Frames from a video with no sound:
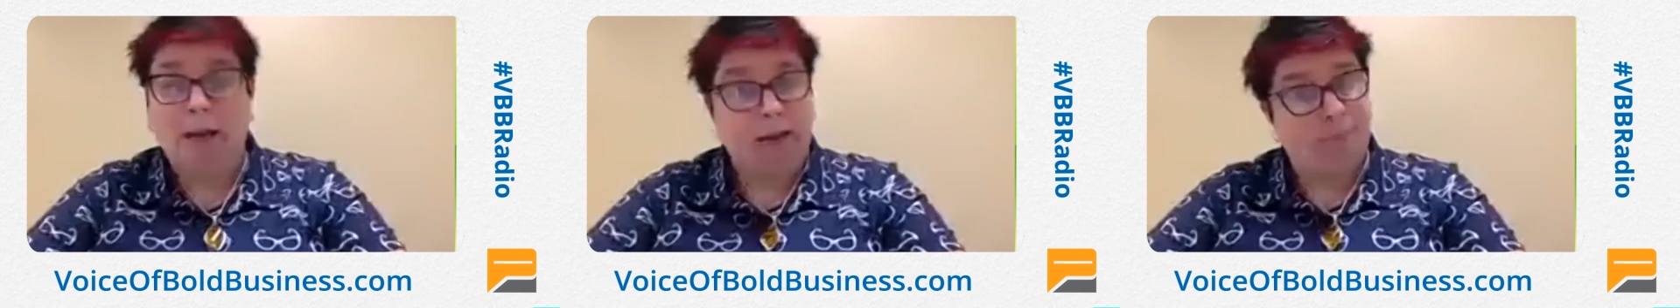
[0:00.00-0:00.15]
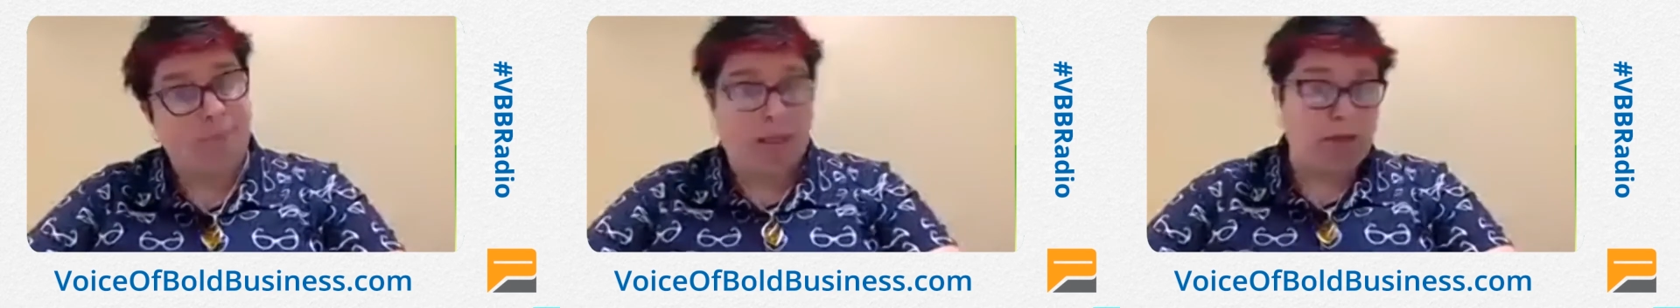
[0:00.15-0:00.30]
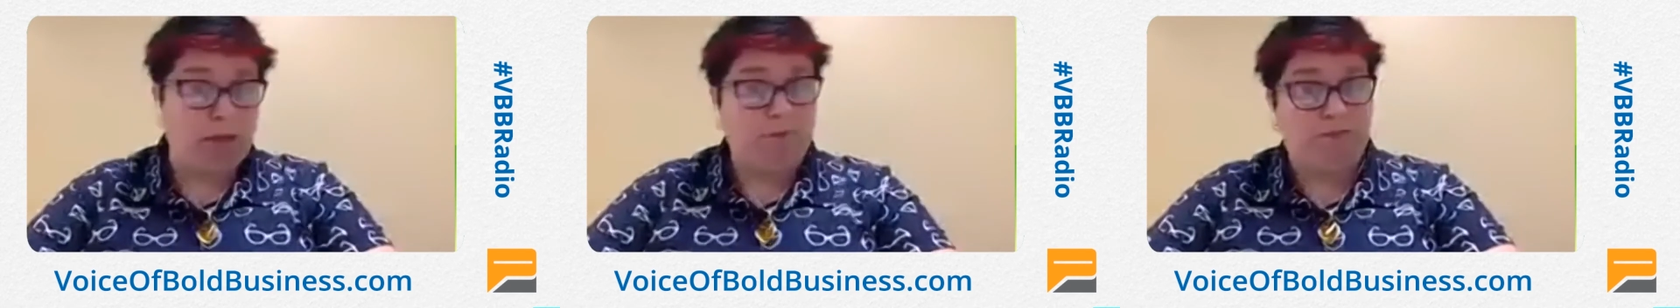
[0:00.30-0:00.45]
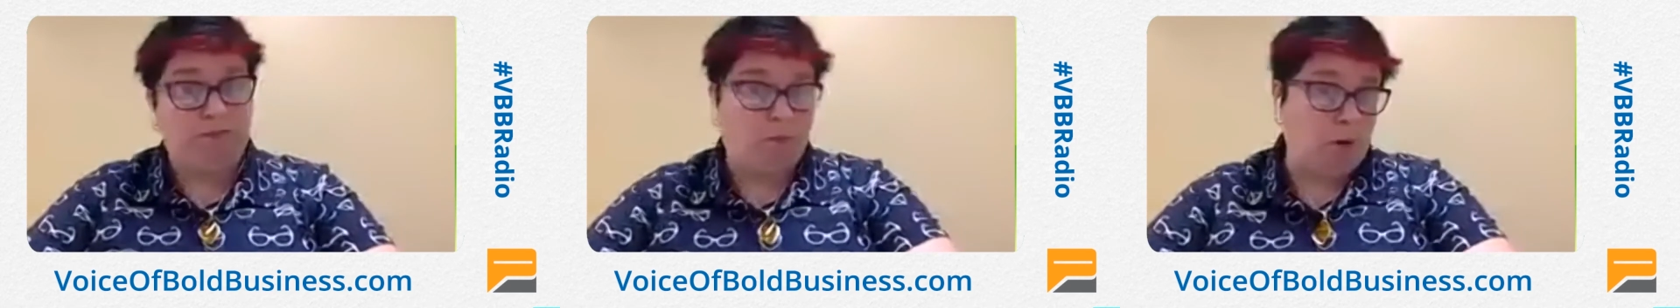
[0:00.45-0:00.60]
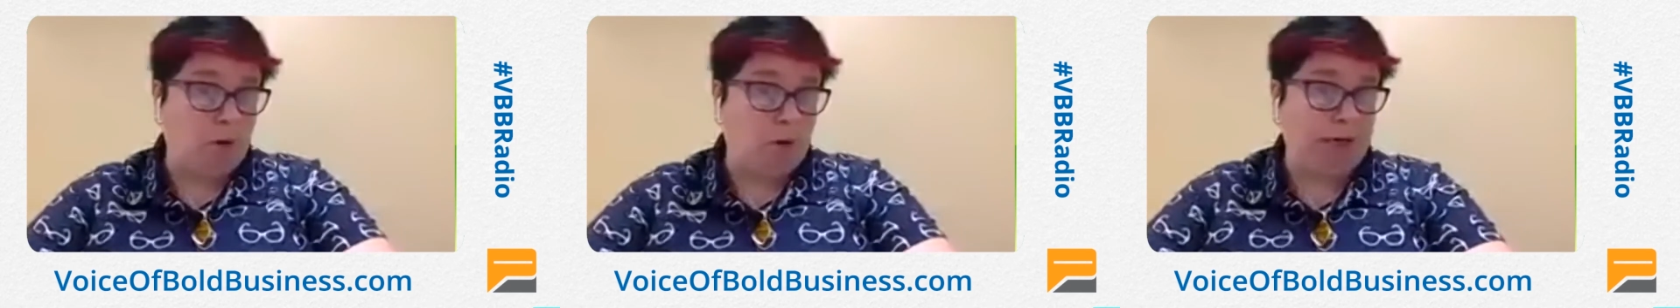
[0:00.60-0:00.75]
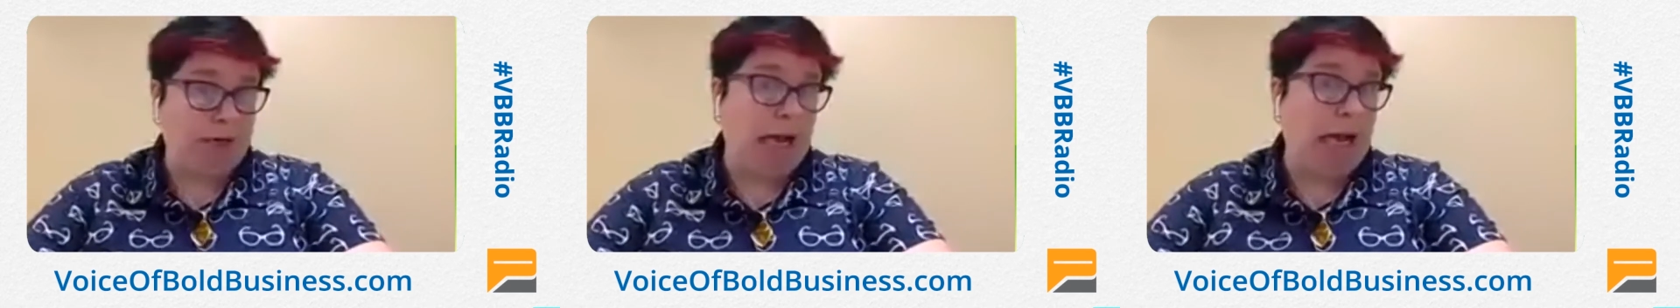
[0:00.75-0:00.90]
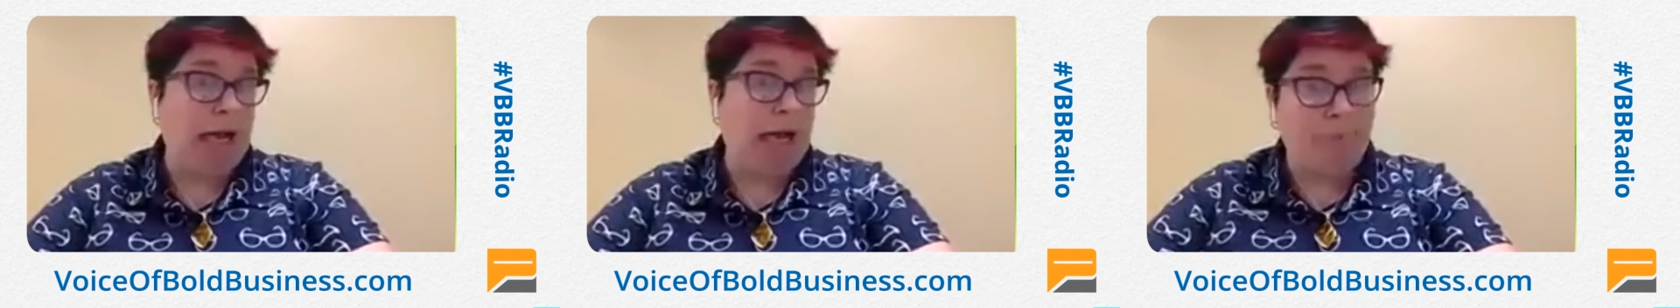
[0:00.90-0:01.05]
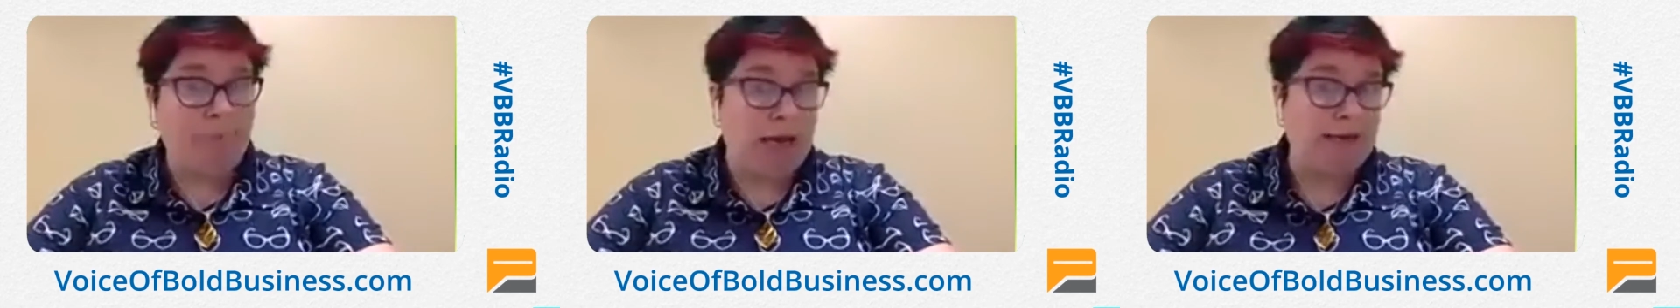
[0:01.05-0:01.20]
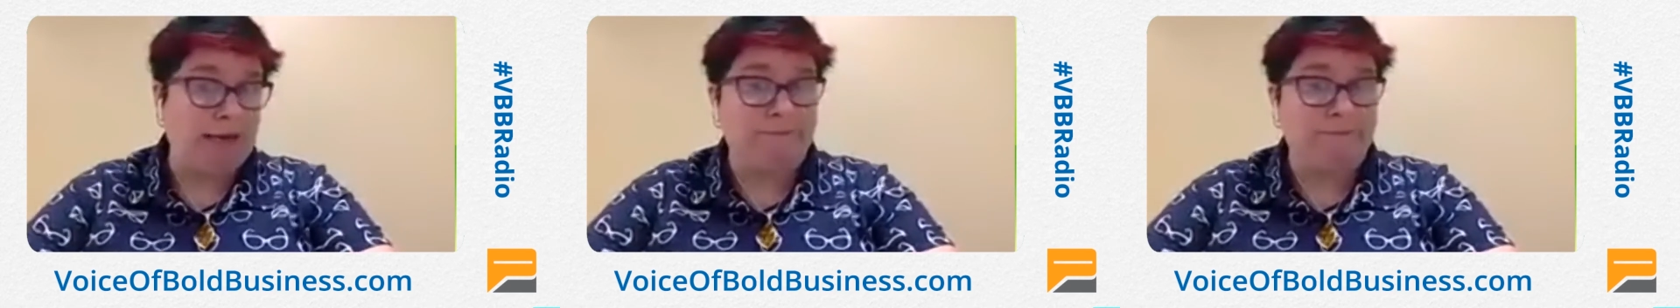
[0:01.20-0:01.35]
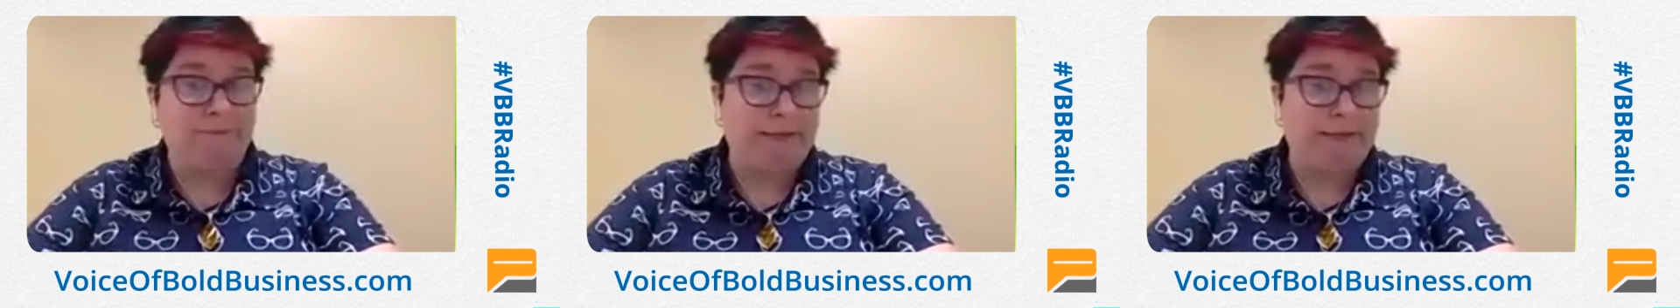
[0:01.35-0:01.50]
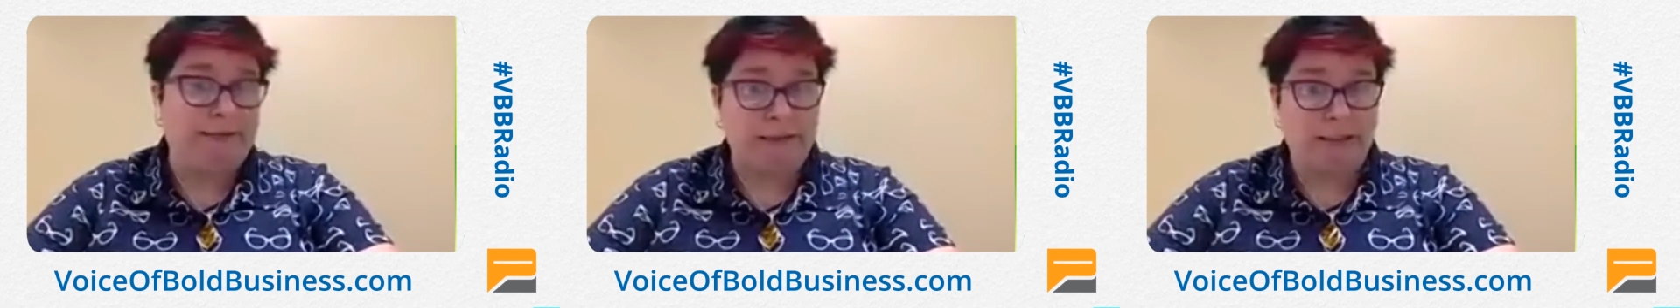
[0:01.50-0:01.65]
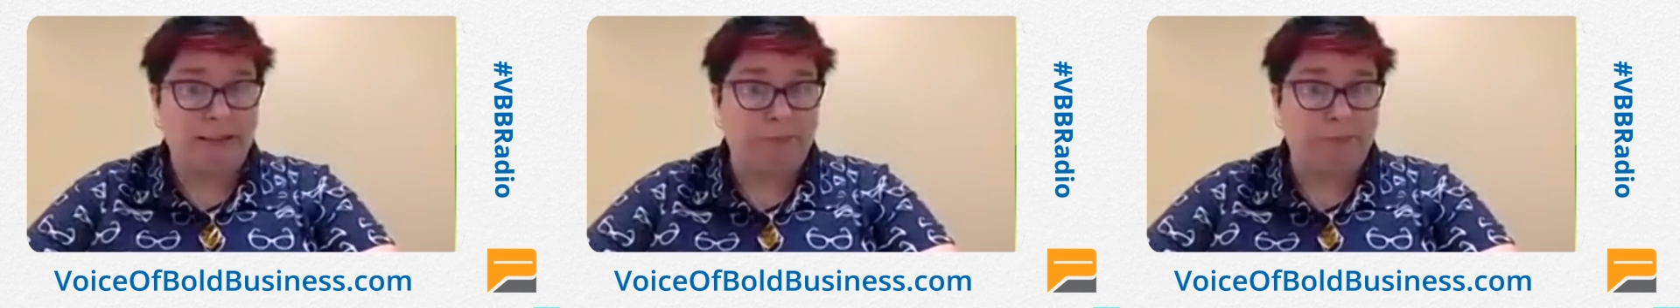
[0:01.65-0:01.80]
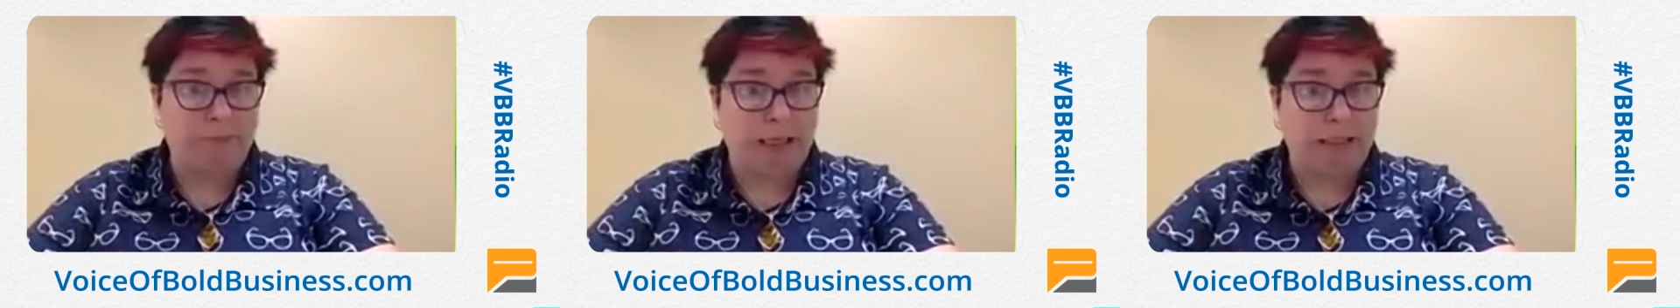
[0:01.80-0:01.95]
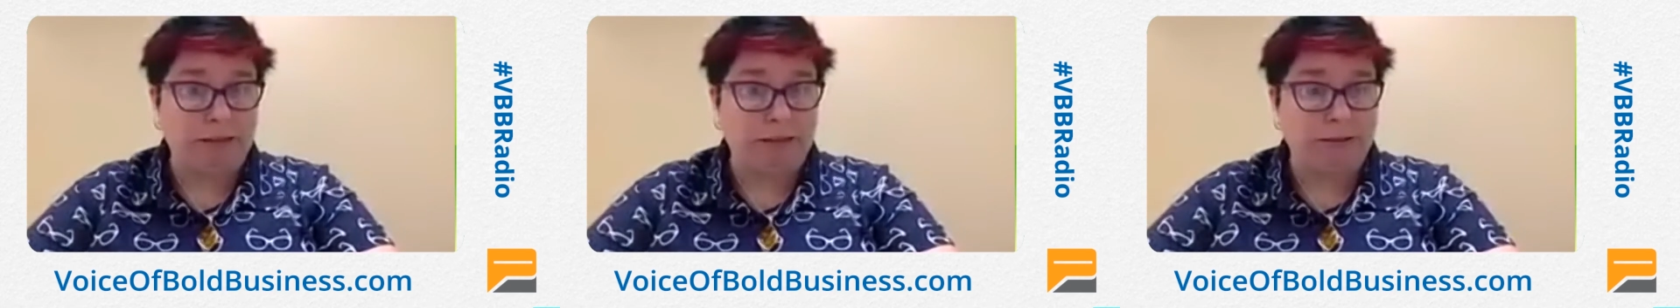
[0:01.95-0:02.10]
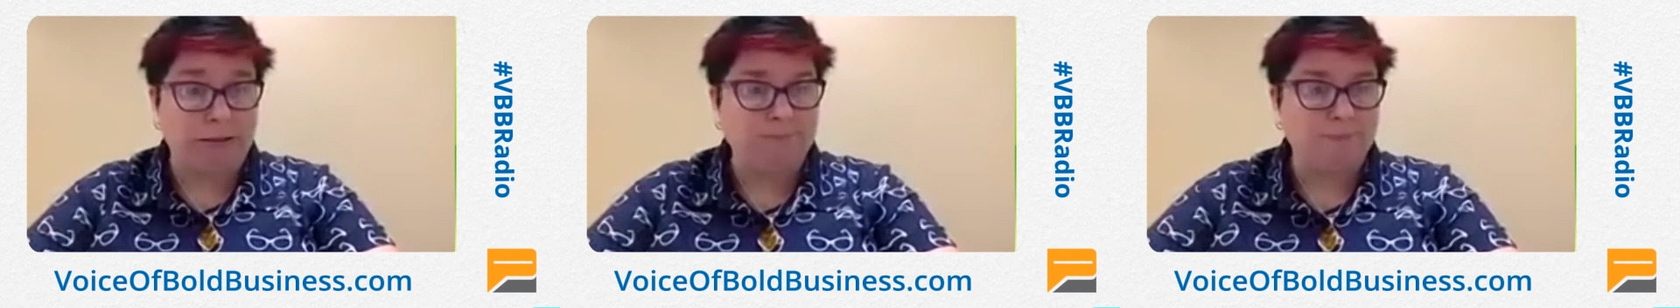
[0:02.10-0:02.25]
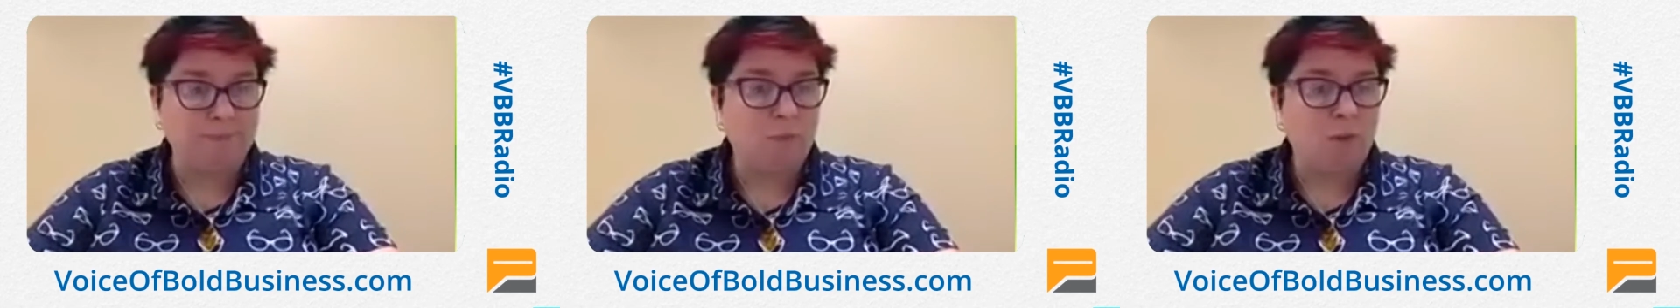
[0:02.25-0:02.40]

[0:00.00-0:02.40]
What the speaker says: my metal fork, I'm at a fancy place.